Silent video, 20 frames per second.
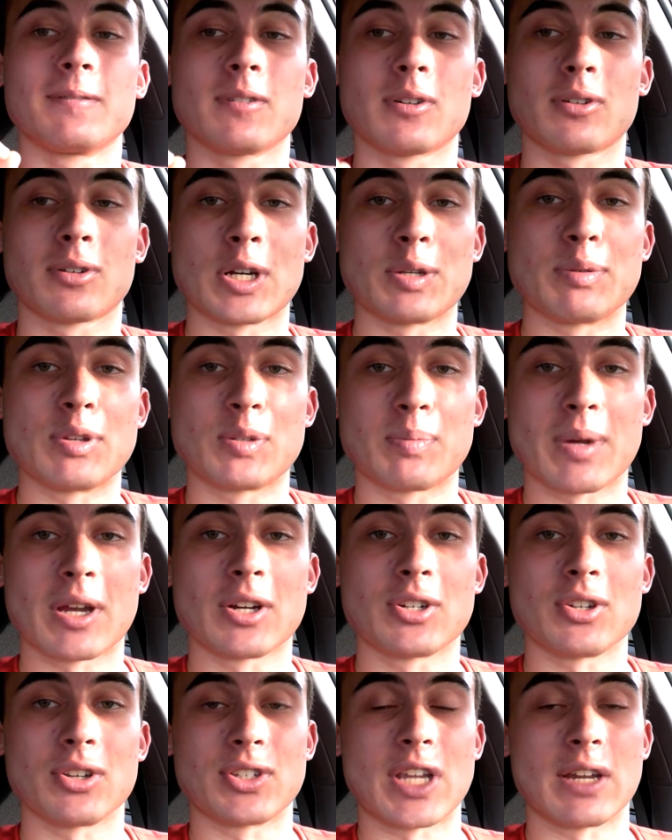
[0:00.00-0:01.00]
Christmas
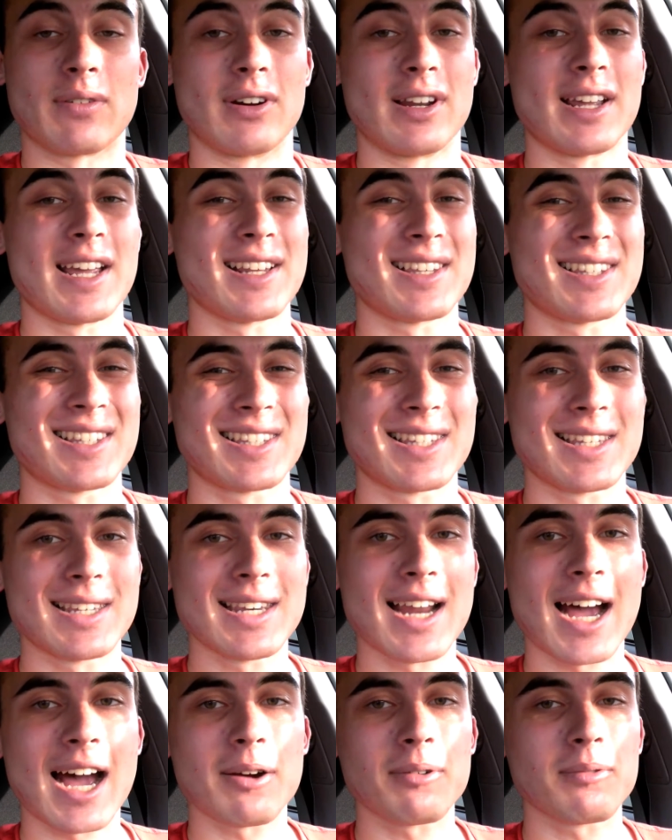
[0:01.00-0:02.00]
specials ever. It's
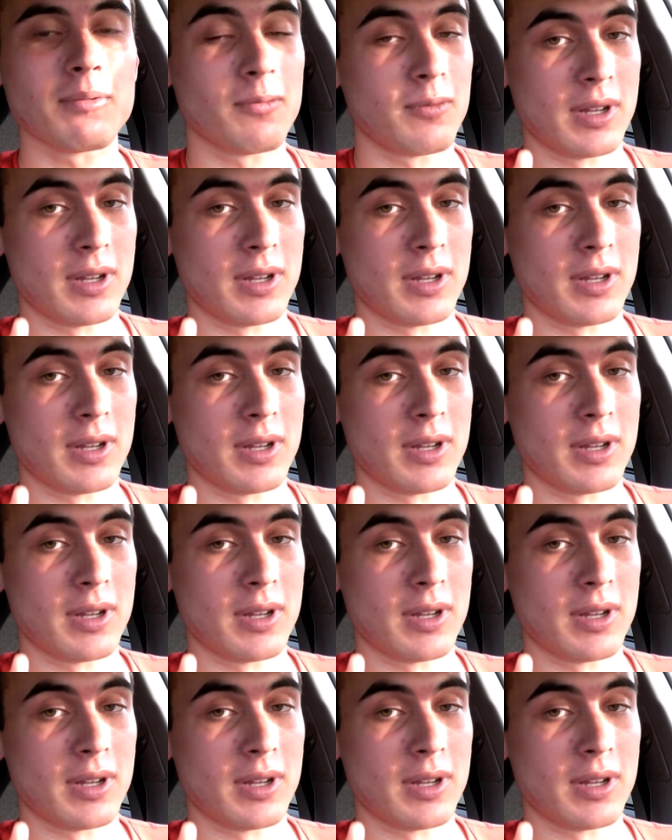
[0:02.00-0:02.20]
not,